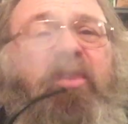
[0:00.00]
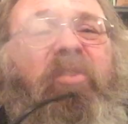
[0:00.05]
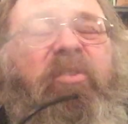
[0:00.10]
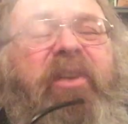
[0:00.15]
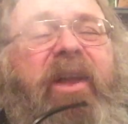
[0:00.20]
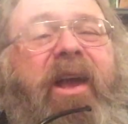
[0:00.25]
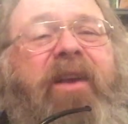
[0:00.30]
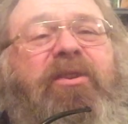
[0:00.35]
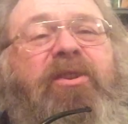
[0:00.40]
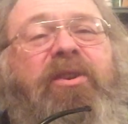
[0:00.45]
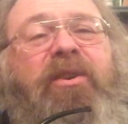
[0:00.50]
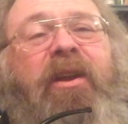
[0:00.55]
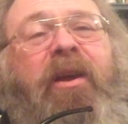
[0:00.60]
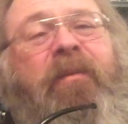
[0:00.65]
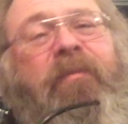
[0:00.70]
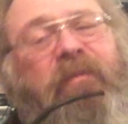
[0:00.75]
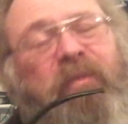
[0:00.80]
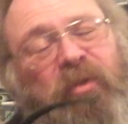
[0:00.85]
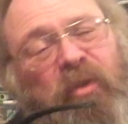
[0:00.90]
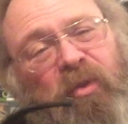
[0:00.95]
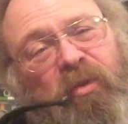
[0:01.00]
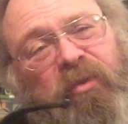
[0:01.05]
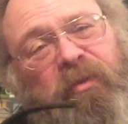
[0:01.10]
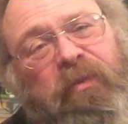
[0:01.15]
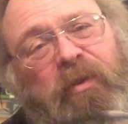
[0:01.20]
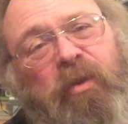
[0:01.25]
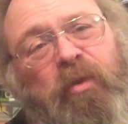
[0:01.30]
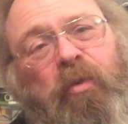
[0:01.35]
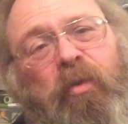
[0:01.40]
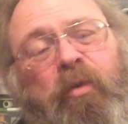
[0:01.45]
just catching up for those
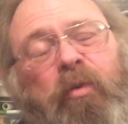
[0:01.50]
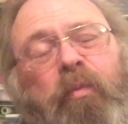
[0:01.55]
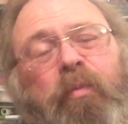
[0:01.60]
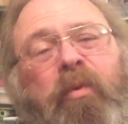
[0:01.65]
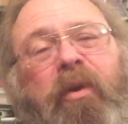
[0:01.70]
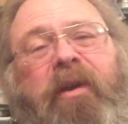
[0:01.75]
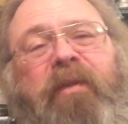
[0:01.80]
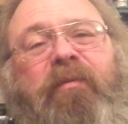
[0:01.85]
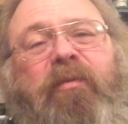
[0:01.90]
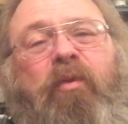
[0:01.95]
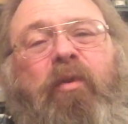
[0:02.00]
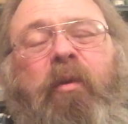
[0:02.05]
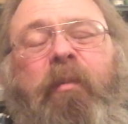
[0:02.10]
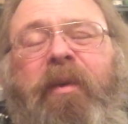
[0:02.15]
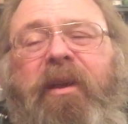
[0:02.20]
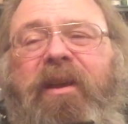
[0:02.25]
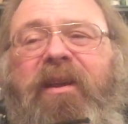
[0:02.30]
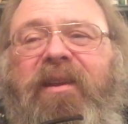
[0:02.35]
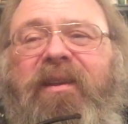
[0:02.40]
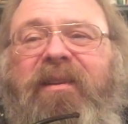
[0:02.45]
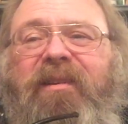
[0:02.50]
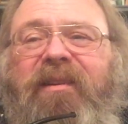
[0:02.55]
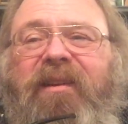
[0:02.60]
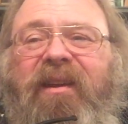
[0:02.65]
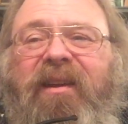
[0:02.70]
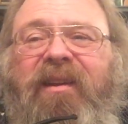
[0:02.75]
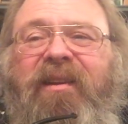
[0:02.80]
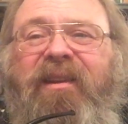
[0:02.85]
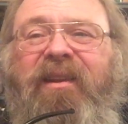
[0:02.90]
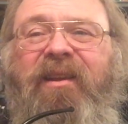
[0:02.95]
of you who prayed for me
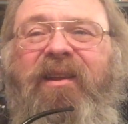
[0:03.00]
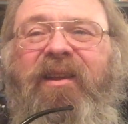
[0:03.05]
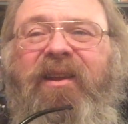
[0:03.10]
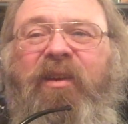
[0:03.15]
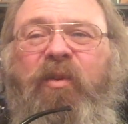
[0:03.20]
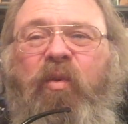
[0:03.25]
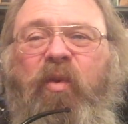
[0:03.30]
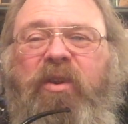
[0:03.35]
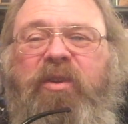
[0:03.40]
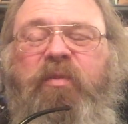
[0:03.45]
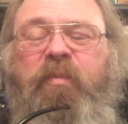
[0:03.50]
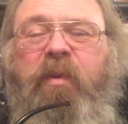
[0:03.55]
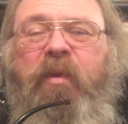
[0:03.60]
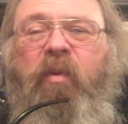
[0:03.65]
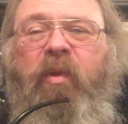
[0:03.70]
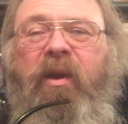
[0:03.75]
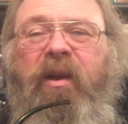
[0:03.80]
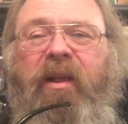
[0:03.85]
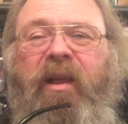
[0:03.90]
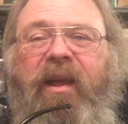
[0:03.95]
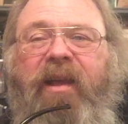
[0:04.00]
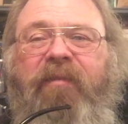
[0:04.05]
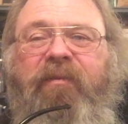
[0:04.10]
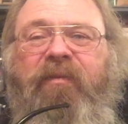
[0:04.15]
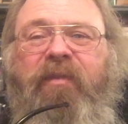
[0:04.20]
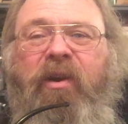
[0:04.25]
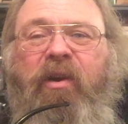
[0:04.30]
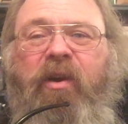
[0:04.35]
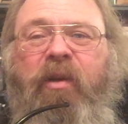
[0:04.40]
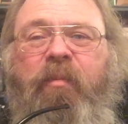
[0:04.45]
and wished me well. I
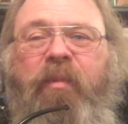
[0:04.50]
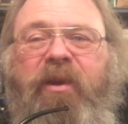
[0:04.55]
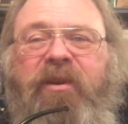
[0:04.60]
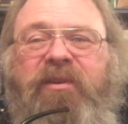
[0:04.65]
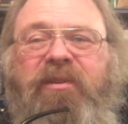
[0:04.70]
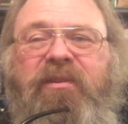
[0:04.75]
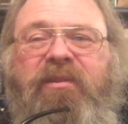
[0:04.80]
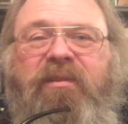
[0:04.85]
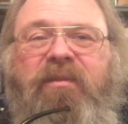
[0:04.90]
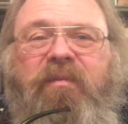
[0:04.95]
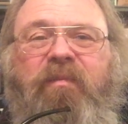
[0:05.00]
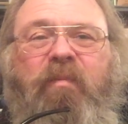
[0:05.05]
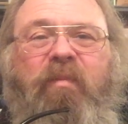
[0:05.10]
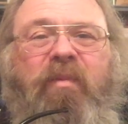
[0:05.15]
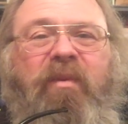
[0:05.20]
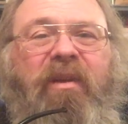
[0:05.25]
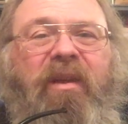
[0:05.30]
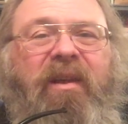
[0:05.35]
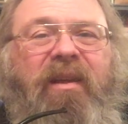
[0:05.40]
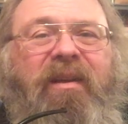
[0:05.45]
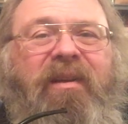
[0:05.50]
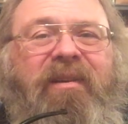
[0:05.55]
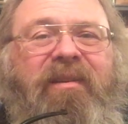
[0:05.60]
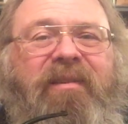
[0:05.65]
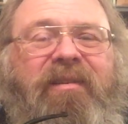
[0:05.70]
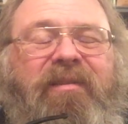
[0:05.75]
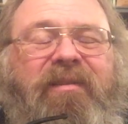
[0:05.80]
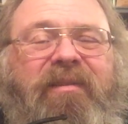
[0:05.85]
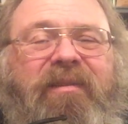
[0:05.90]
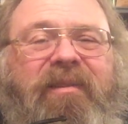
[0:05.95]
very much
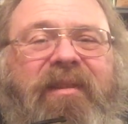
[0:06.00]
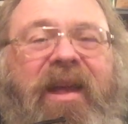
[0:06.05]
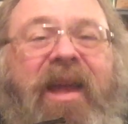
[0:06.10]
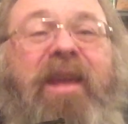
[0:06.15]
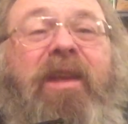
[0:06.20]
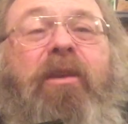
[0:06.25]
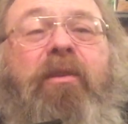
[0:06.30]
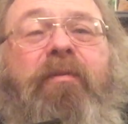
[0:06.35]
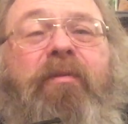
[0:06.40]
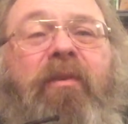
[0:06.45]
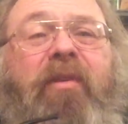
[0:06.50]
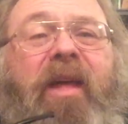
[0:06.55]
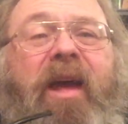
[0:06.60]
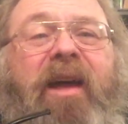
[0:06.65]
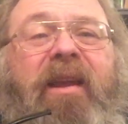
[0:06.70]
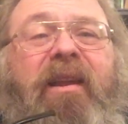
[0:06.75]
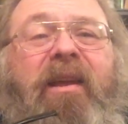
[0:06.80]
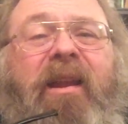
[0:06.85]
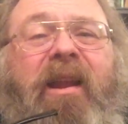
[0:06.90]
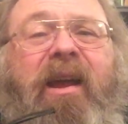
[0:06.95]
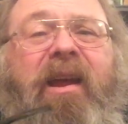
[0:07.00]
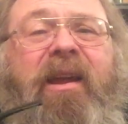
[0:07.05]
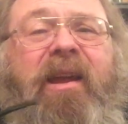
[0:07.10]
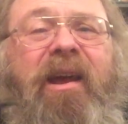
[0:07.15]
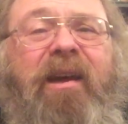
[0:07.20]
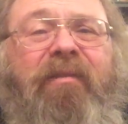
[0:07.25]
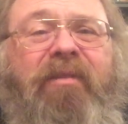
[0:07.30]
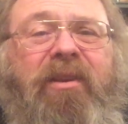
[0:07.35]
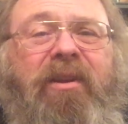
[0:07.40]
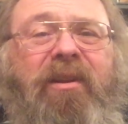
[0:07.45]
thank you for that, and I
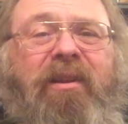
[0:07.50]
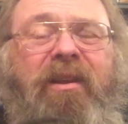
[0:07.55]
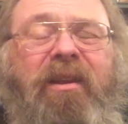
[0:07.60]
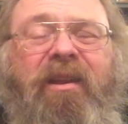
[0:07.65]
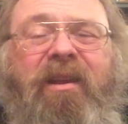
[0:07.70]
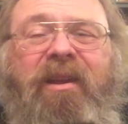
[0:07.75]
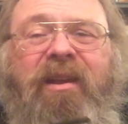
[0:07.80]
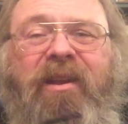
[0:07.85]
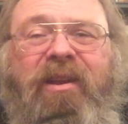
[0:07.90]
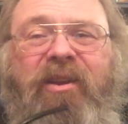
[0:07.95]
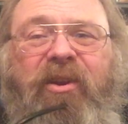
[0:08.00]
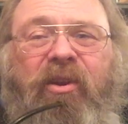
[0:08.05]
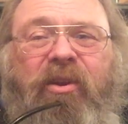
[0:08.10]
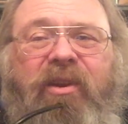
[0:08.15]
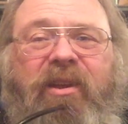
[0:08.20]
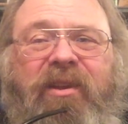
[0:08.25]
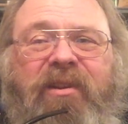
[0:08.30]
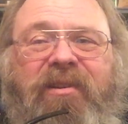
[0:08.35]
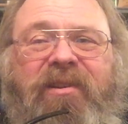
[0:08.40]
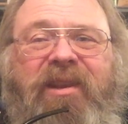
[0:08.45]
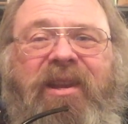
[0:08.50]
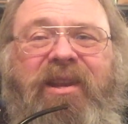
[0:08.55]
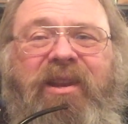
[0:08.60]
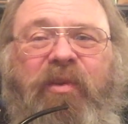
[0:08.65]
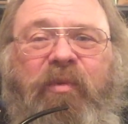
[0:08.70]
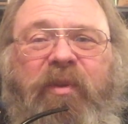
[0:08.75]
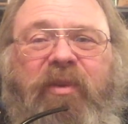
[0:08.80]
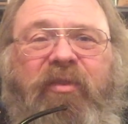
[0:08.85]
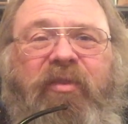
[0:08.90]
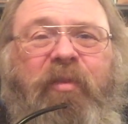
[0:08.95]
covet your
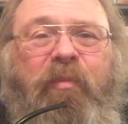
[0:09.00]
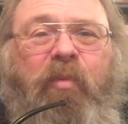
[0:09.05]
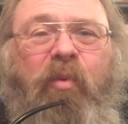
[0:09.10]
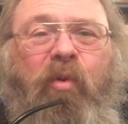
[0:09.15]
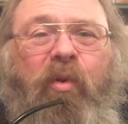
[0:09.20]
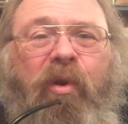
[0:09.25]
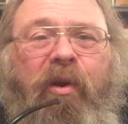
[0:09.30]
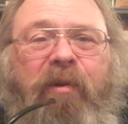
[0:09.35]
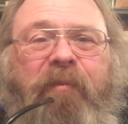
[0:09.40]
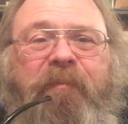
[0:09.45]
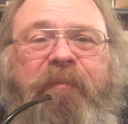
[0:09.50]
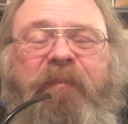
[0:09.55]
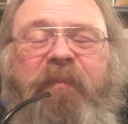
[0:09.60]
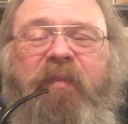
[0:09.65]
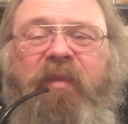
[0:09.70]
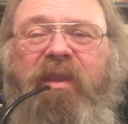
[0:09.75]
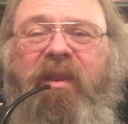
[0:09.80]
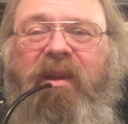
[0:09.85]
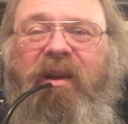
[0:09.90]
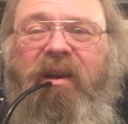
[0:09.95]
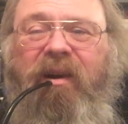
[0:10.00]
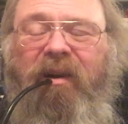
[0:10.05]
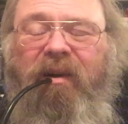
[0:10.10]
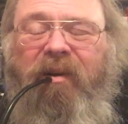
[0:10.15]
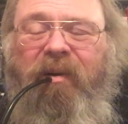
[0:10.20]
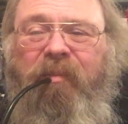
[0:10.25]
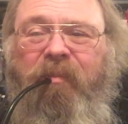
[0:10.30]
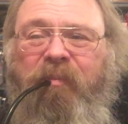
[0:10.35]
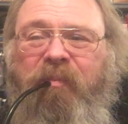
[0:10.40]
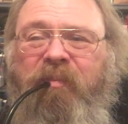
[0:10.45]
continuing support.
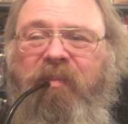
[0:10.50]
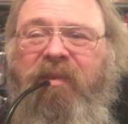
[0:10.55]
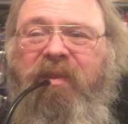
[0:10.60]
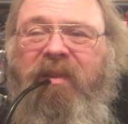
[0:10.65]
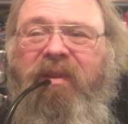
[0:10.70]
Um,